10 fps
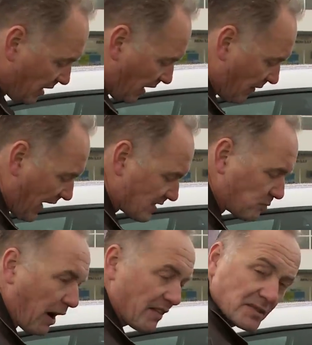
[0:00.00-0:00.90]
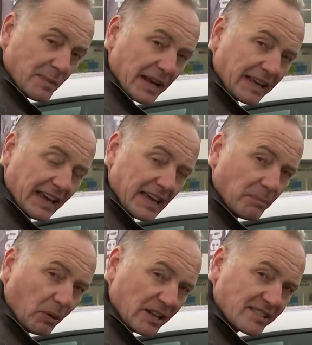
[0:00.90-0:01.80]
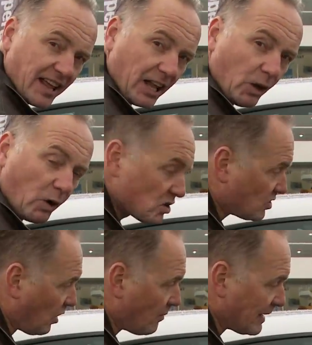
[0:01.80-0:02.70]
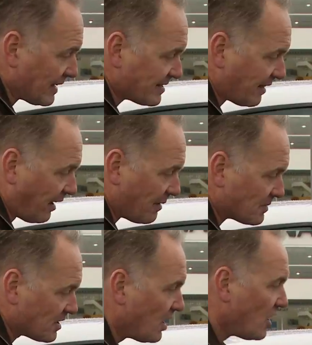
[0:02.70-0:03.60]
and that's why there's been a key put into that lock so many times.